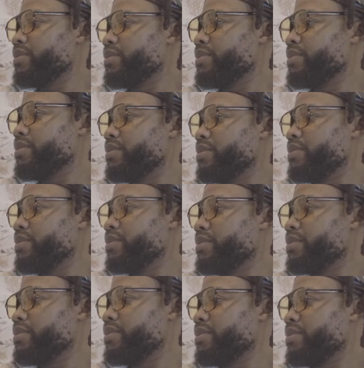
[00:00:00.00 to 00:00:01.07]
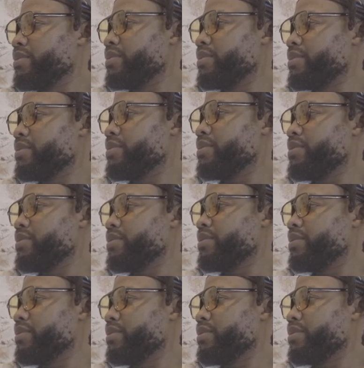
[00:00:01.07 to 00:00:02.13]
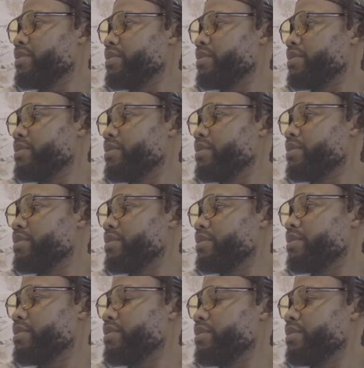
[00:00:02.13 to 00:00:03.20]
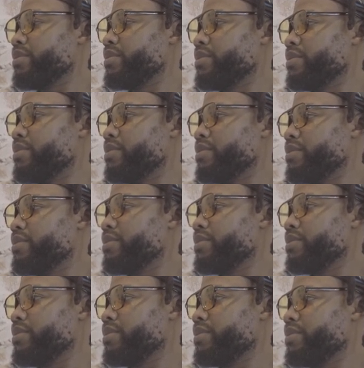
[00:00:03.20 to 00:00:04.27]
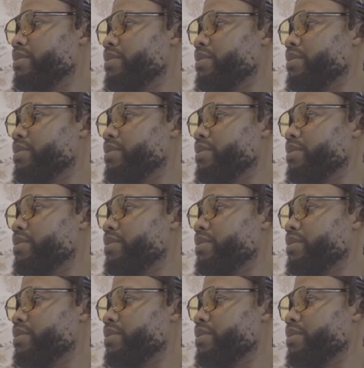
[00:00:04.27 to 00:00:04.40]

No words are spoken by the person on screen.